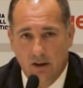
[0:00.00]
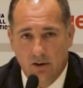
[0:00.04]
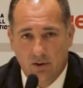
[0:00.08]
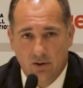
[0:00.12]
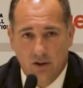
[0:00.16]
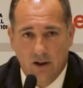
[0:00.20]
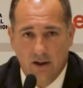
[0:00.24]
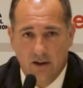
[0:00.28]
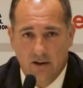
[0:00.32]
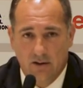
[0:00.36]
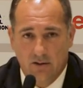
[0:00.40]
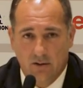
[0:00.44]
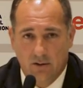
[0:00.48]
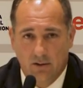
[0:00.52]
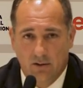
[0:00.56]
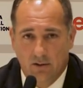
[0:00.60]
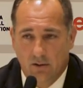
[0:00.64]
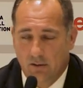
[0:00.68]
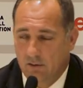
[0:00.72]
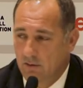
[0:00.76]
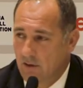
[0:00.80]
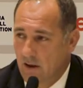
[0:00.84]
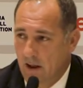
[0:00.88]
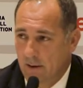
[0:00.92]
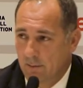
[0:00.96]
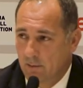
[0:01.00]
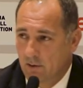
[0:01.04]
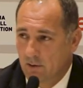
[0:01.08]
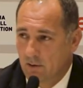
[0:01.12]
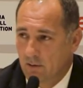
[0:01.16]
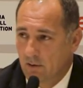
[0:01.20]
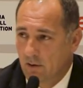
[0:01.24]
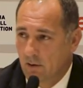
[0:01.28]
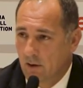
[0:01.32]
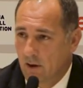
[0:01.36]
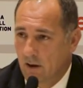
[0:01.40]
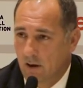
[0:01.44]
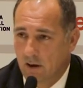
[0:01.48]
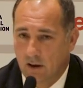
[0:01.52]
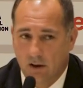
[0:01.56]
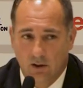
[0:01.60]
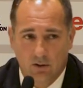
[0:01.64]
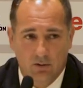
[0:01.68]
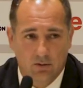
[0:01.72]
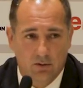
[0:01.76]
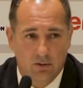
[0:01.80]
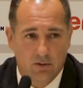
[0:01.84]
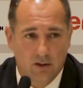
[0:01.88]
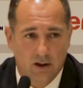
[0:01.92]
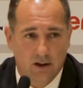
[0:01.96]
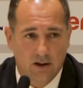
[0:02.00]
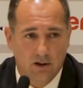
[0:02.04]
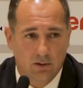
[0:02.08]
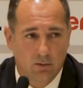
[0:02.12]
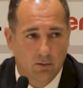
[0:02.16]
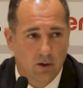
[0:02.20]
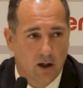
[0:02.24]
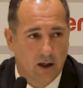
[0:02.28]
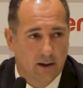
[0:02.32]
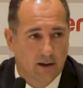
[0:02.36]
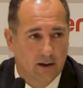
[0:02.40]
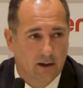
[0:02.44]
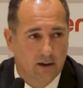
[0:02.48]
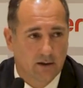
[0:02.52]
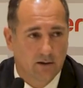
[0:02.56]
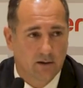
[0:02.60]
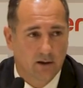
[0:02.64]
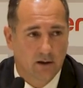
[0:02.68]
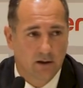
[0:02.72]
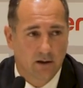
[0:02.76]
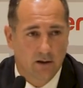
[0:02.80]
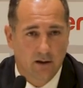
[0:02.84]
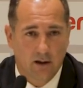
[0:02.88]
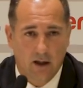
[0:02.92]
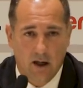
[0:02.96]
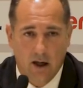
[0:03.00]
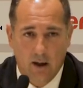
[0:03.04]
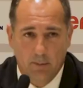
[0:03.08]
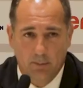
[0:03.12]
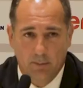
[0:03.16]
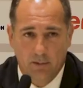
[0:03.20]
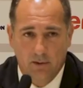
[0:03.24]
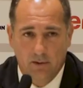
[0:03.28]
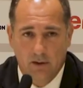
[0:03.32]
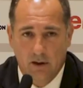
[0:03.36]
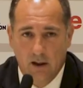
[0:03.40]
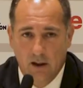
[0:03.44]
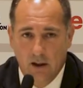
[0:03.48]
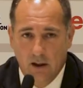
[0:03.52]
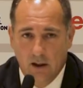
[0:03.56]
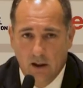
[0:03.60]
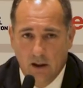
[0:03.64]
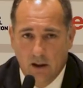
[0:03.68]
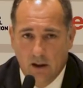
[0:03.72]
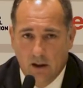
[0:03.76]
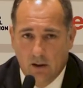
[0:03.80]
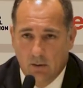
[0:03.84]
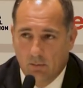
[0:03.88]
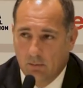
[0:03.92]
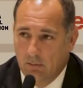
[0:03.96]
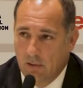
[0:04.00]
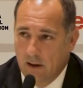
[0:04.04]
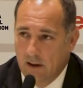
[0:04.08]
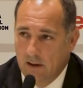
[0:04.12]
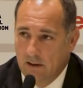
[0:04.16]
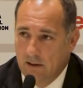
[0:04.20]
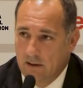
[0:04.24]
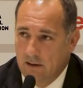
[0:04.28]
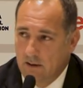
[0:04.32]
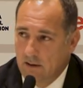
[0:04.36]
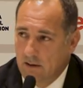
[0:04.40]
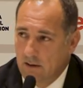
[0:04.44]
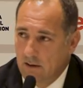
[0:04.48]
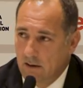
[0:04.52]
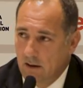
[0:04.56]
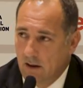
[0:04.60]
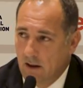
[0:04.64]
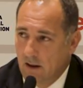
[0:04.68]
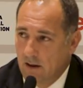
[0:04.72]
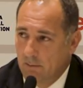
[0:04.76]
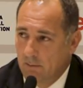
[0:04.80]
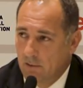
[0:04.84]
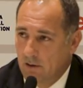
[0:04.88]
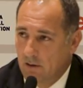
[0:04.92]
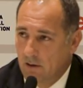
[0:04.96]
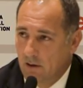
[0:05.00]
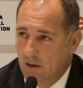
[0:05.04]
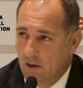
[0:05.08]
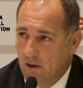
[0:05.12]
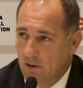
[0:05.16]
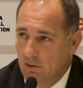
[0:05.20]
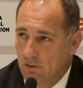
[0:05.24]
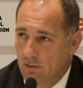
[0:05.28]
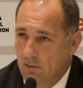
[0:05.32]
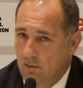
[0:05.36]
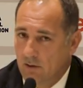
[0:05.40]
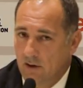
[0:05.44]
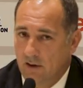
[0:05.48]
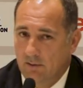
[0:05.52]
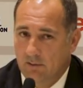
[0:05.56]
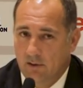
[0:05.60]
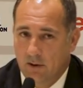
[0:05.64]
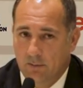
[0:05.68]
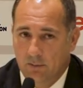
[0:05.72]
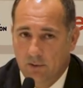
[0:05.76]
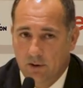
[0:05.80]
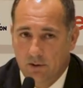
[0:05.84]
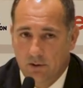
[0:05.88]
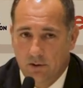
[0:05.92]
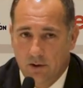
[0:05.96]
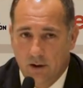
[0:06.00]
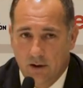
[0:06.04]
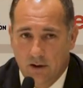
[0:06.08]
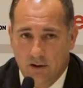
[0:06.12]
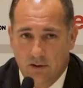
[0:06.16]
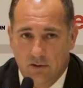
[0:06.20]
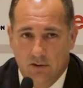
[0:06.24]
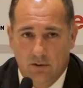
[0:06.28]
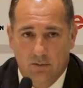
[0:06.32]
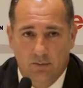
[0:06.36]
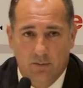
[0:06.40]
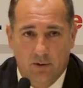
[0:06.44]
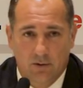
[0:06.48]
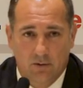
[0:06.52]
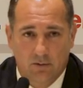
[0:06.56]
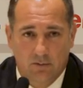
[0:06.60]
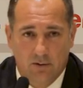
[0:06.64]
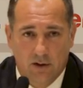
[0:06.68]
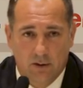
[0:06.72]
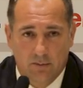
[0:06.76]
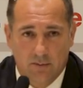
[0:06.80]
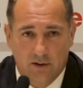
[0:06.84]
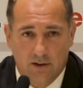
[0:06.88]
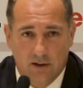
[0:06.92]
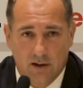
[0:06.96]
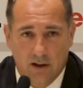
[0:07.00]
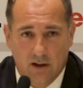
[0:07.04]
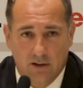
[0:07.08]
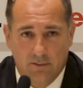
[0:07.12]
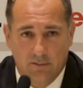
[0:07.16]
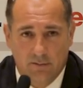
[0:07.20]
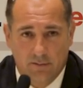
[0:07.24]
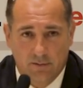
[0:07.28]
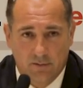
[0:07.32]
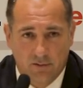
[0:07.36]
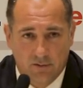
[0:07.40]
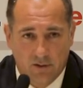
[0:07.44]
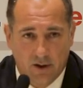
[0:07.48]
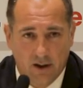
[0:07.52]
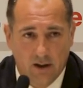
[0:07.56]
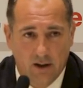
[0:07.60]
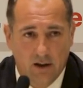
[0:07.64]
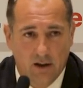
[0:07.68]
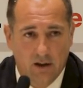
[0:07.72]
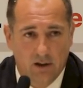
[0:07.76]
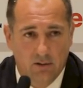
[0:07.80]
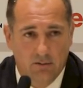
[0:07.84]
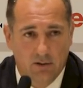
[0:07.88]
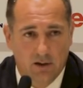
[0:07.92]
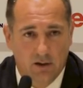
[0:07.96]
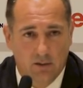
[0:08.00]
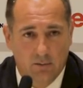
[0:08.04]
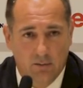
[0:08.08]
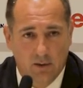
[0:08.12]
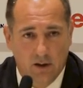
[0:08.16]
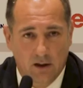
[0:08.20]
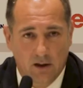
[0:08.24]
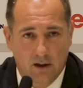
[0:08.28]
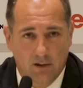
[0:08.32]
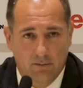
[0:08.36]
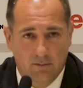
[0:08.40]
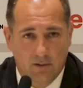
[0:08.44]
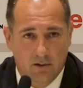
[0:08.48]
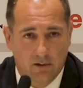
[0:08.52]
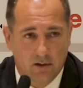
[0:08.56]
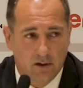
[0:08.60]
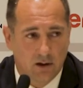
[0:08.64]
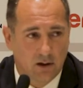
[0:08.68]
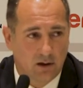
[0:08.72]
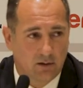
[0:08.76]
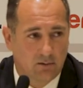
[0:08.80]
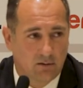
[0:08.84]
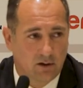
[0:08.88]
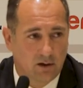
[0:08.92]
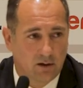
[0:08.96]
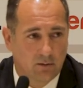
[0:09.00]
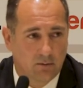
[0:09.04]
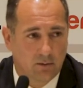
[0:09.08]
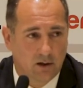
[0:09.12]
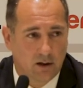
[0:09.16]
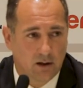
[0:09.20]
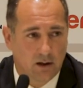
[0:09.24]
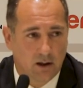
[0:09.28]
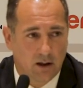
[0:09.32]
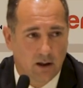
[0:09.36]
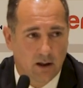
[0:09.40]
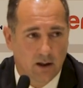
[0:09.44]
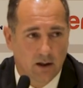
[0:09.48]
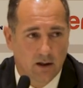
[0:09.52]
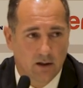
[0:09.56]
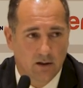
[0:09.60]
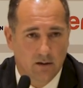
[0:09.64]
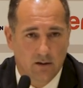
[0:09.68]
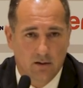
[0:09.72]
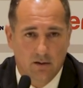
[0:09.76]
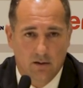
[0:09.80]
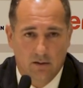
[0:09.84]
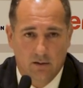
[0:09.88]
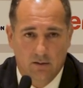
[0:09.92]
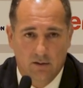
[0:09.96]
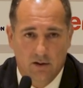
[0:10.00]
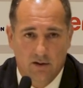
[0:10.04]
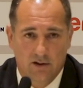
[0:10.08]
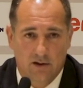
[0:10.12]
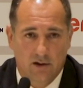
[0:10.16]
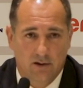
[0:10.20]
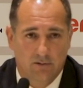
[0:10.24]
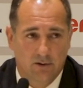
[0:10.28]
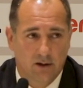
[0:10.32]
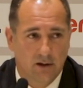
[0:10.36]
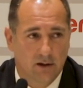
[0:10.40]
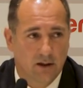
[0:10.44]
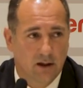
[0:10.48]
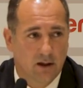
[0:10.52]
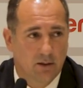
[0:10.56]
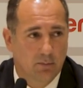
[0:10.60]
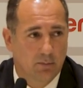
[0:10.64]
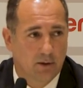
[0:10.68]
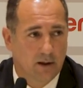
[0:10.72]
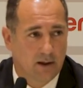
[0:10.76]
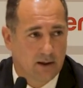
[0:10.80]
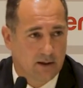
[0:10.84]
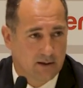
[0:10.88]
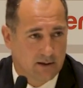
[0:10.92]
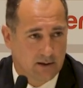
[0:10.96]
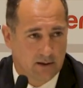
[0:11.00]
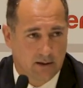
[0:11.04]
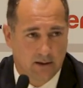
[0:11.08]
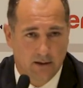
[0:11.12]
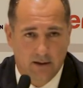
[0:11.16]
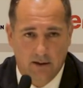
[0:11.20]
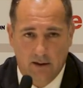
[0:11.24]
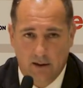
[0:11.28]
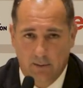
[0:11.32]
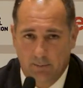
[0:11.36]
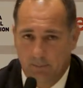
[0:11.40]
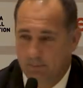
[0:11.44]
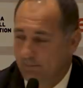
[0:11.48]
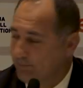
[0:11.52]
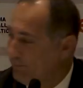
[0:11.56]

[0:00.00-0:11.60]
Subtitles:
chance or not. I'm not going into that, why that didn't happen, but I'm here to give them the chance to prove themselves, training with me, working with me, and deserving their place in the team.